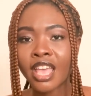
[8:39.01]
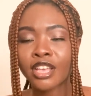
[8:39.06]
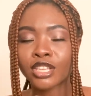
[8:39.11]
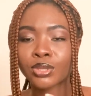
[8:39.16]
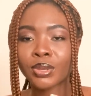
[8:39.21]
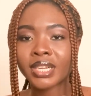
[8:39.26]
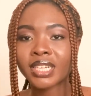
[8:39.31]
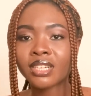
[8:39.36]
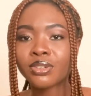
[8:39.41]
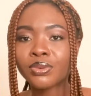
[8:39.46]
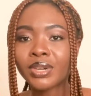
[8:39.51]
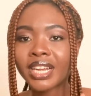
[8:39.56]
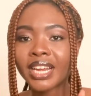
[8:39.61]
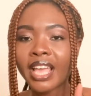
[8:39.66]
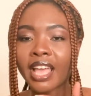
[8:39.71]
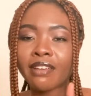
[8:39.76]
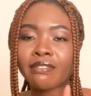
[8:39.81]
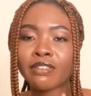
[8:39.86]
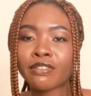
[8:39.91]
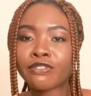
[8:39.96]
So I didn't really
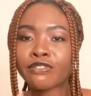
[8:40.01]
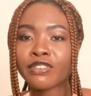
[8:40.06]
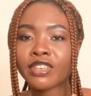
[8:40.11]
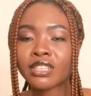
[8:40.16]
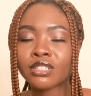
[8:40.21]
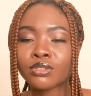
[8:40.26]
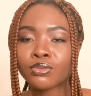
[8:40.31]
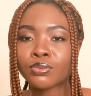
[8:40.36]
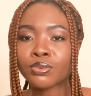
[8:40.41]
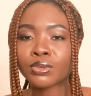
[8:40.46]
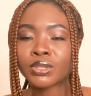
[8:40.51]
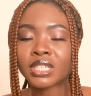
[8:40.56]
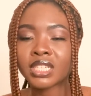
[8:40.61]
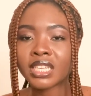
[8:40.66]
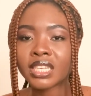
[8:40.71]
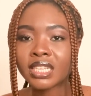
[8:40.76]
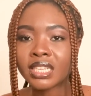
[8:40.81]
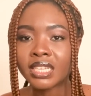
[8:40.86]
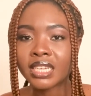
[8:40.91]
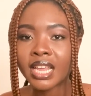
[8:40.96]
have a fixed
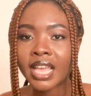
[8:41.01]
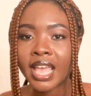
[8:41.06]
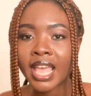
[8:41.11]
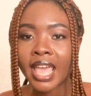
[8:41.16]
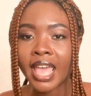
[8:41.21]
routine,